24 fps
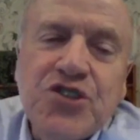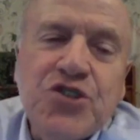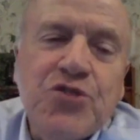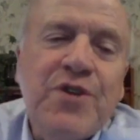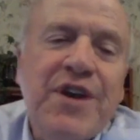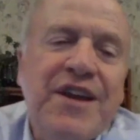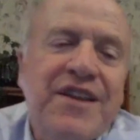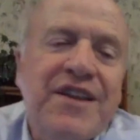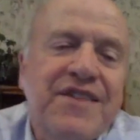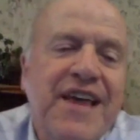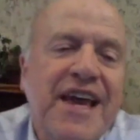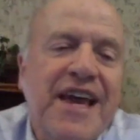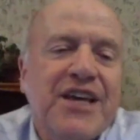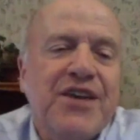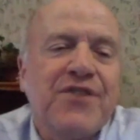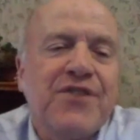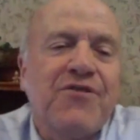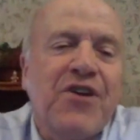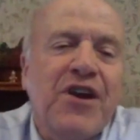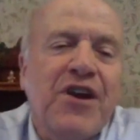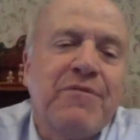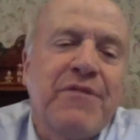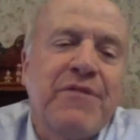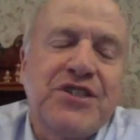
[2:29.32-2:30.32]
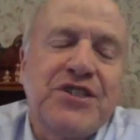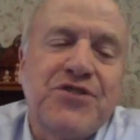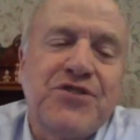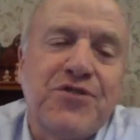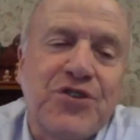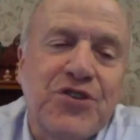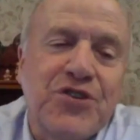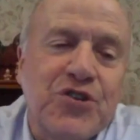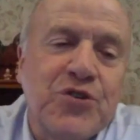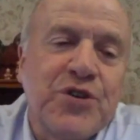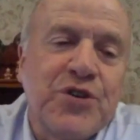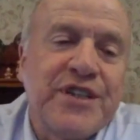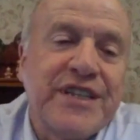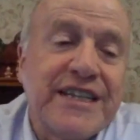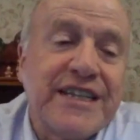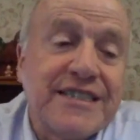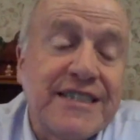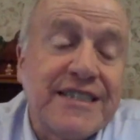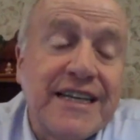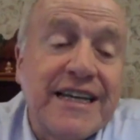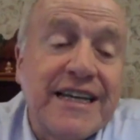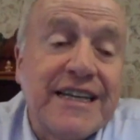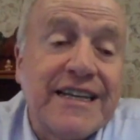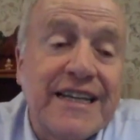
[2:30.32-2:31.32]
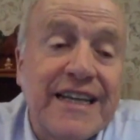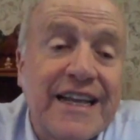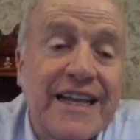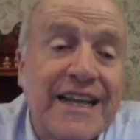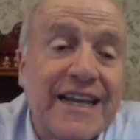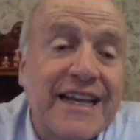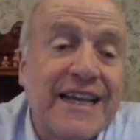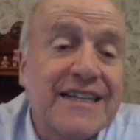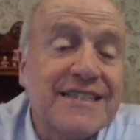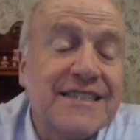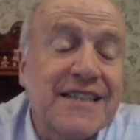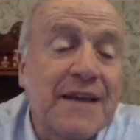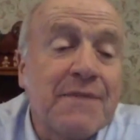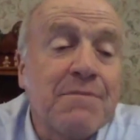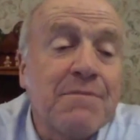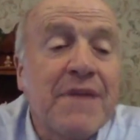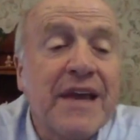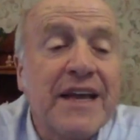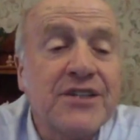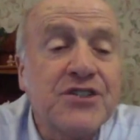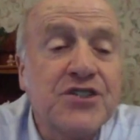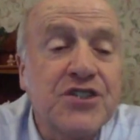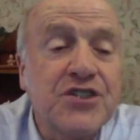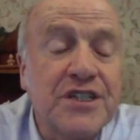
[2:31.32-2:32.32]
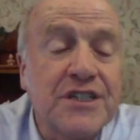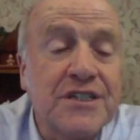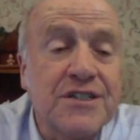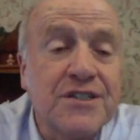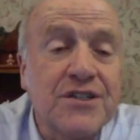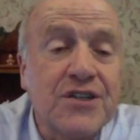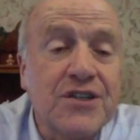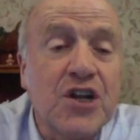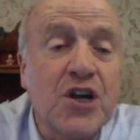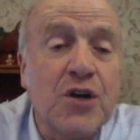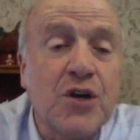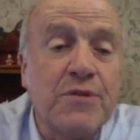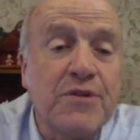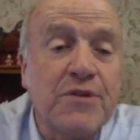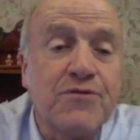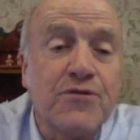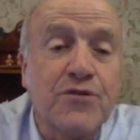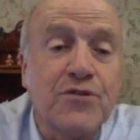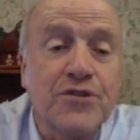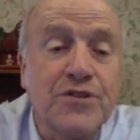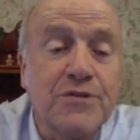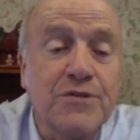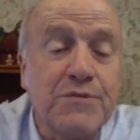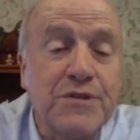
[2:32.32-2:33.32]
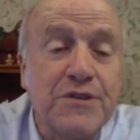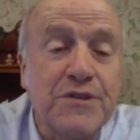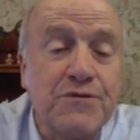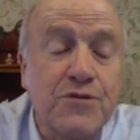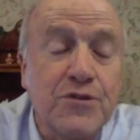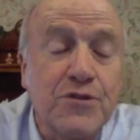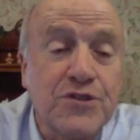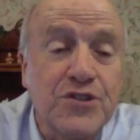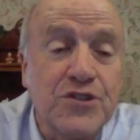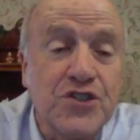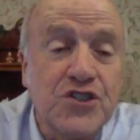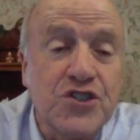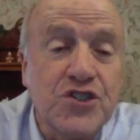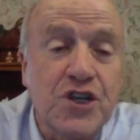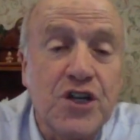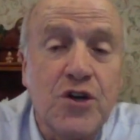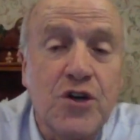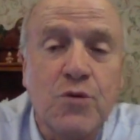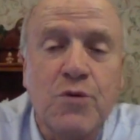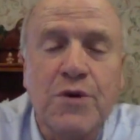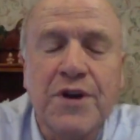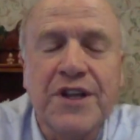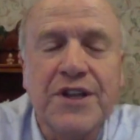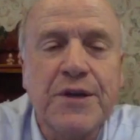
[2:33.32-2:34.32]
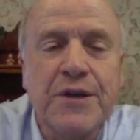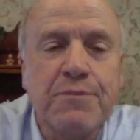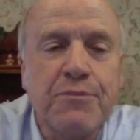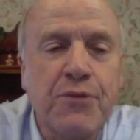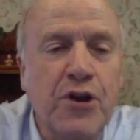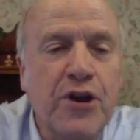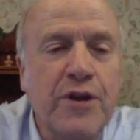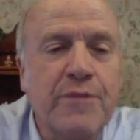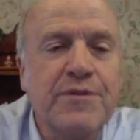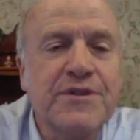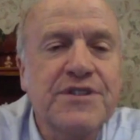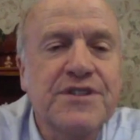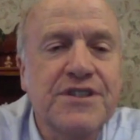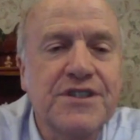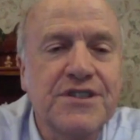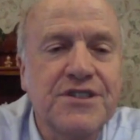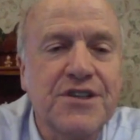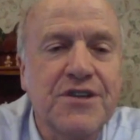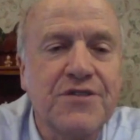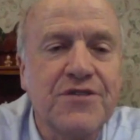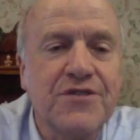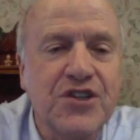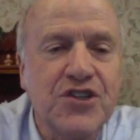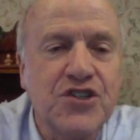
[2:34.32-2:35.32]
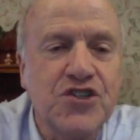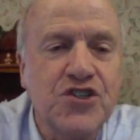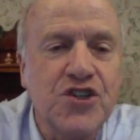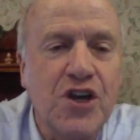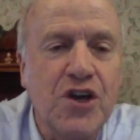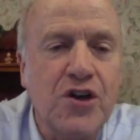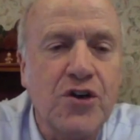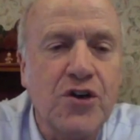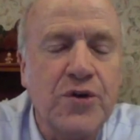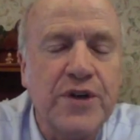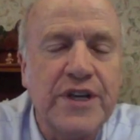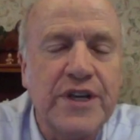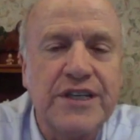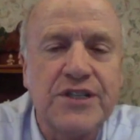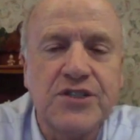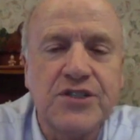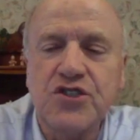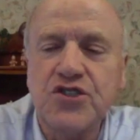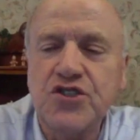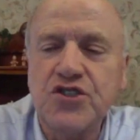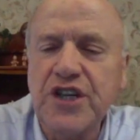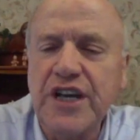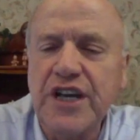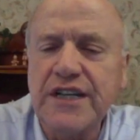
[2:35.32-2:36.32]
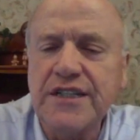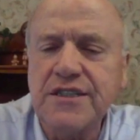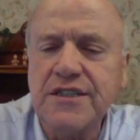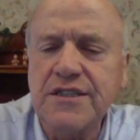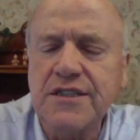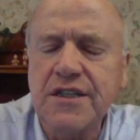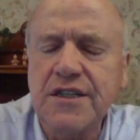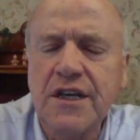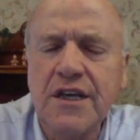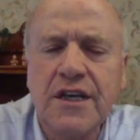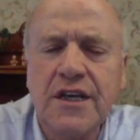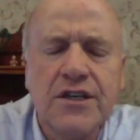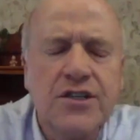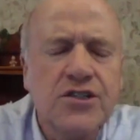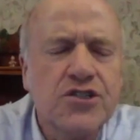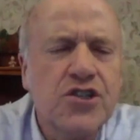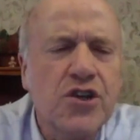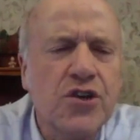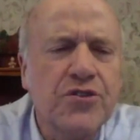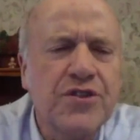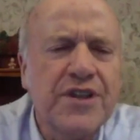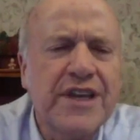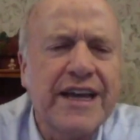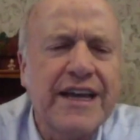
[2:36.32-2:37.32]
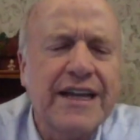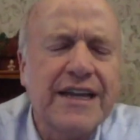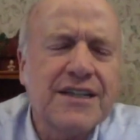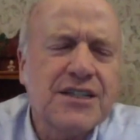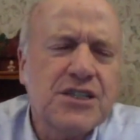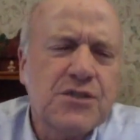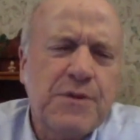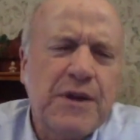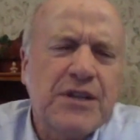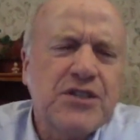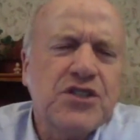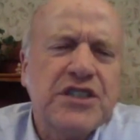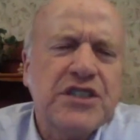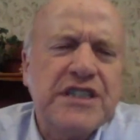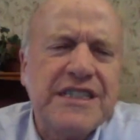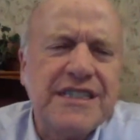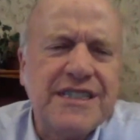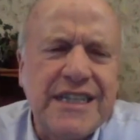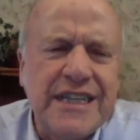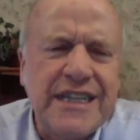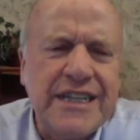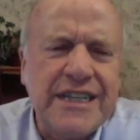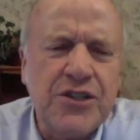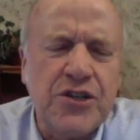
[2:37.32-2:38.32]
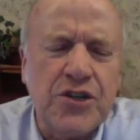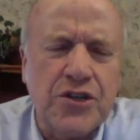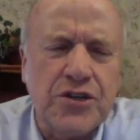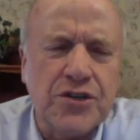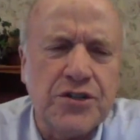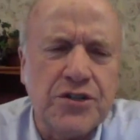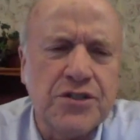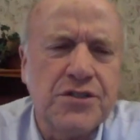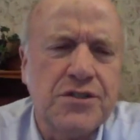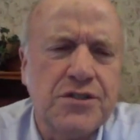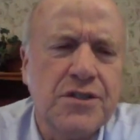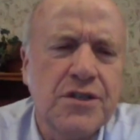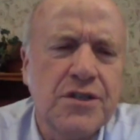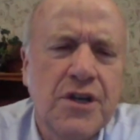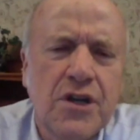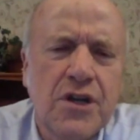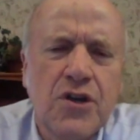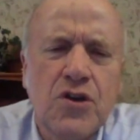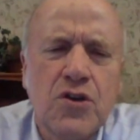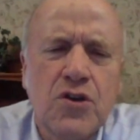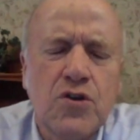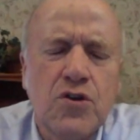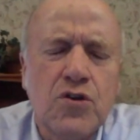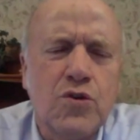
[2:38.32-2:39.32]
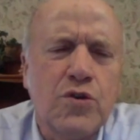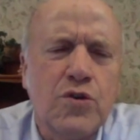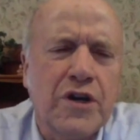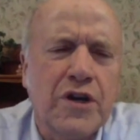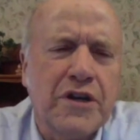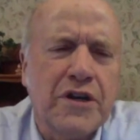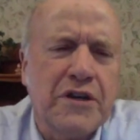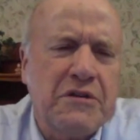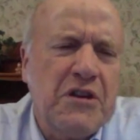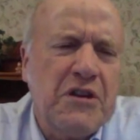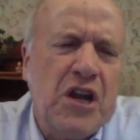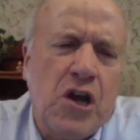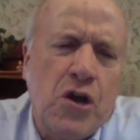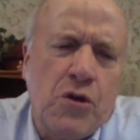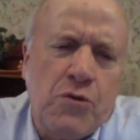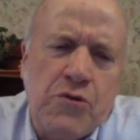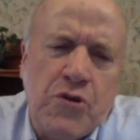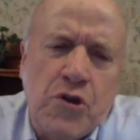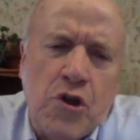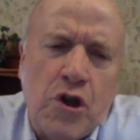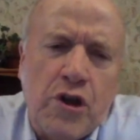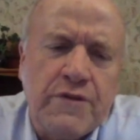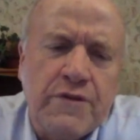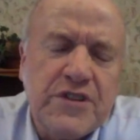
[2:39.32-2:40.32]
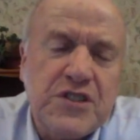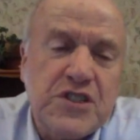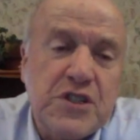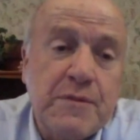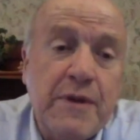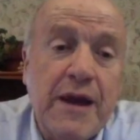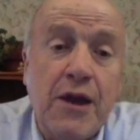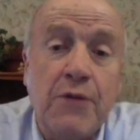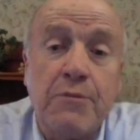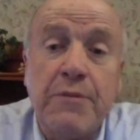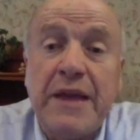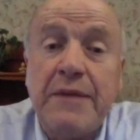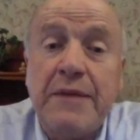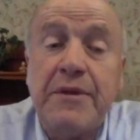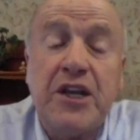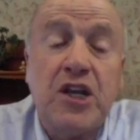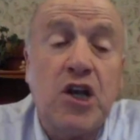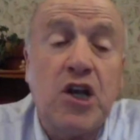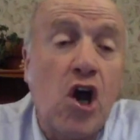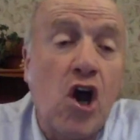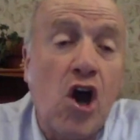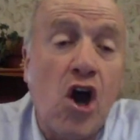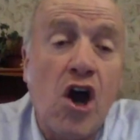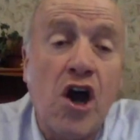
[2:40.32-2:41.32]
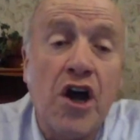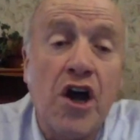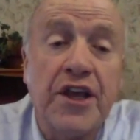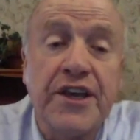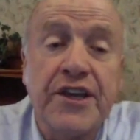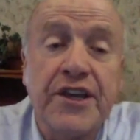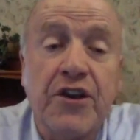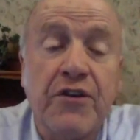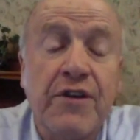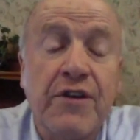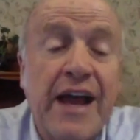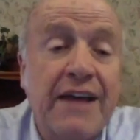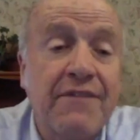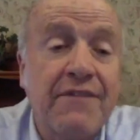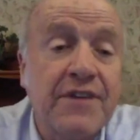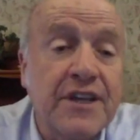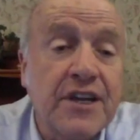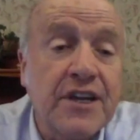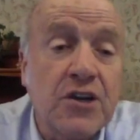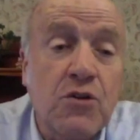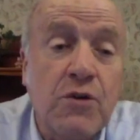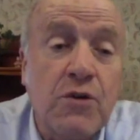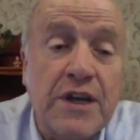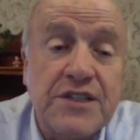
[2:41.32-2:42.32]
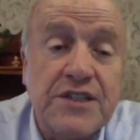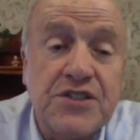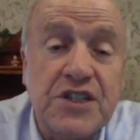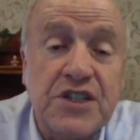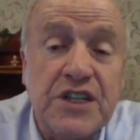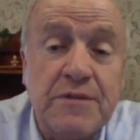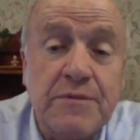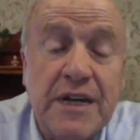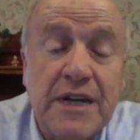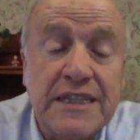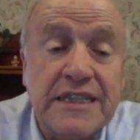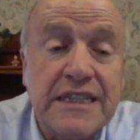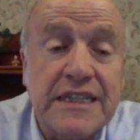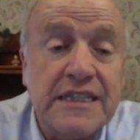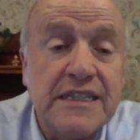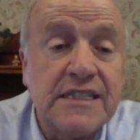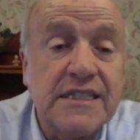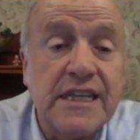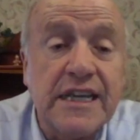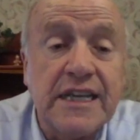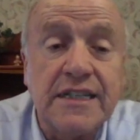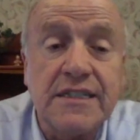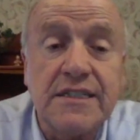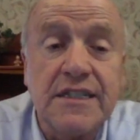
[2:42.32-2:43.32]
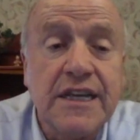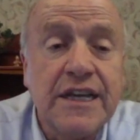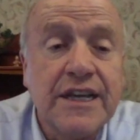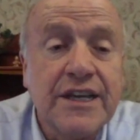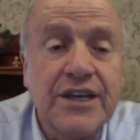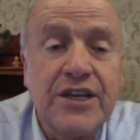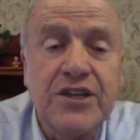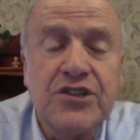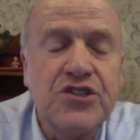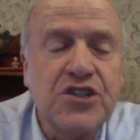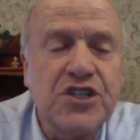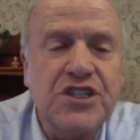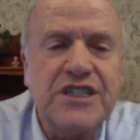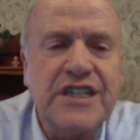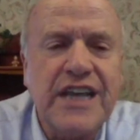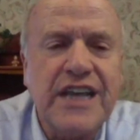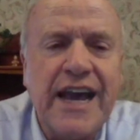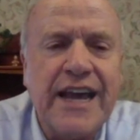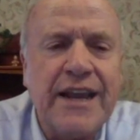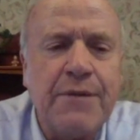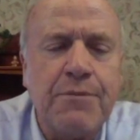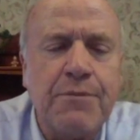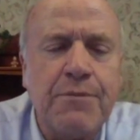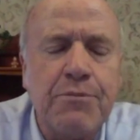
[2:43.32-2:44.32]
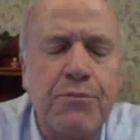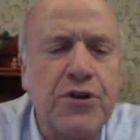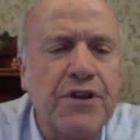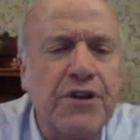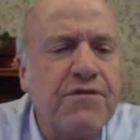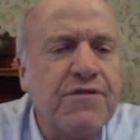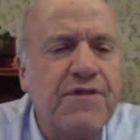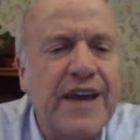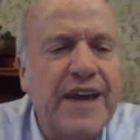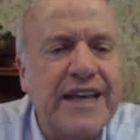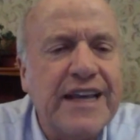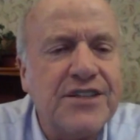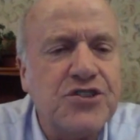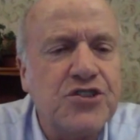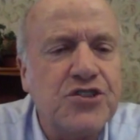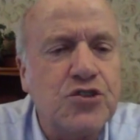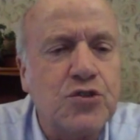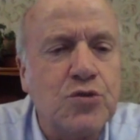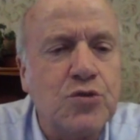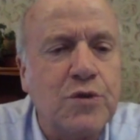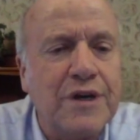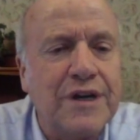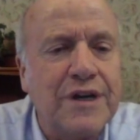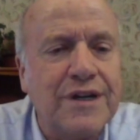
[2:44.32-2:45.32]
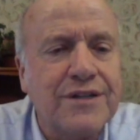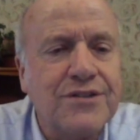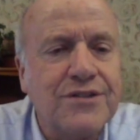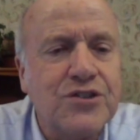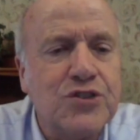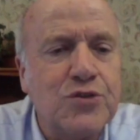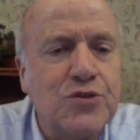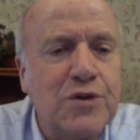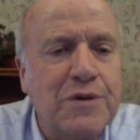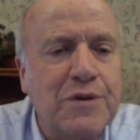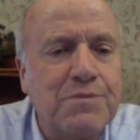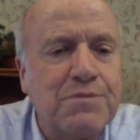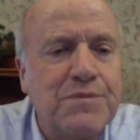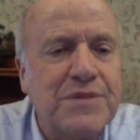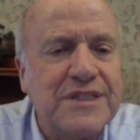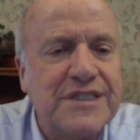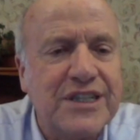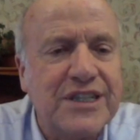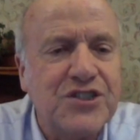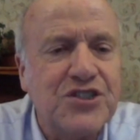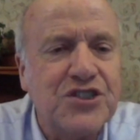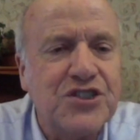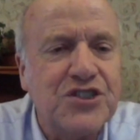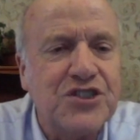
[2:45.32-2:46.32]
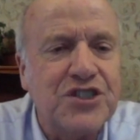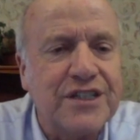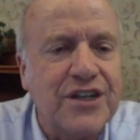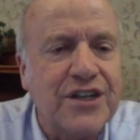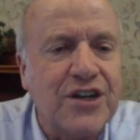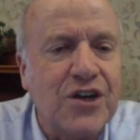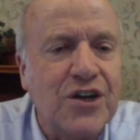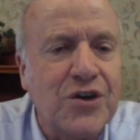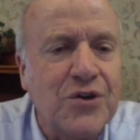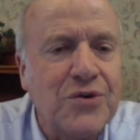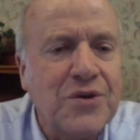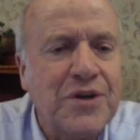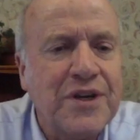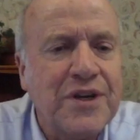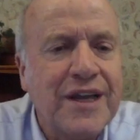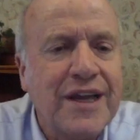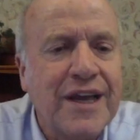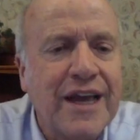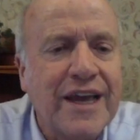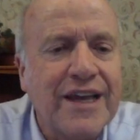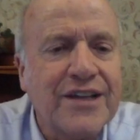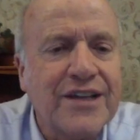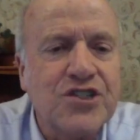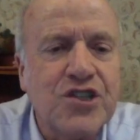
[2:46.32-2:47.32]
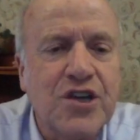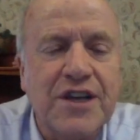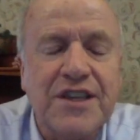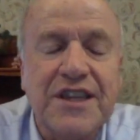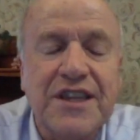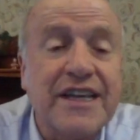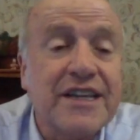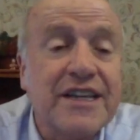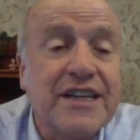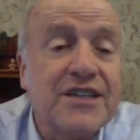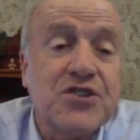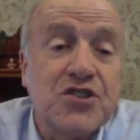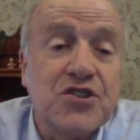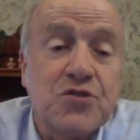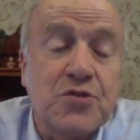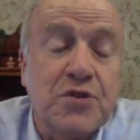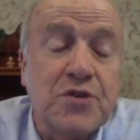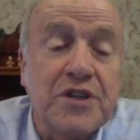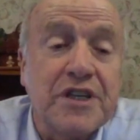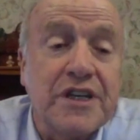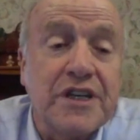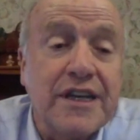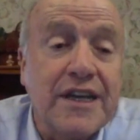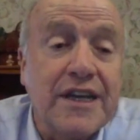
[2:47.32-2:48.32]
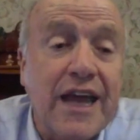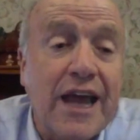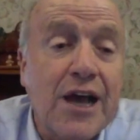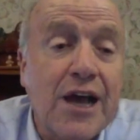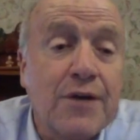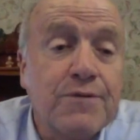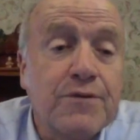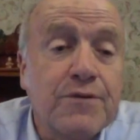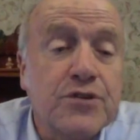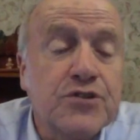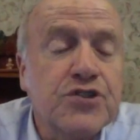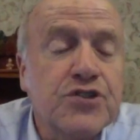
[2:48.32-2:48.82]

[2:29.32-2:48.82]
Joanne, thank you very much for doing this. And, and, as I mentioned, you know, before before the show, one of the purposes of this show is just so that especially seniors who are you know nervous about maybe calling or having a question about these things can just kind of put a face to a to a position, you know. And so I think this is really helpful.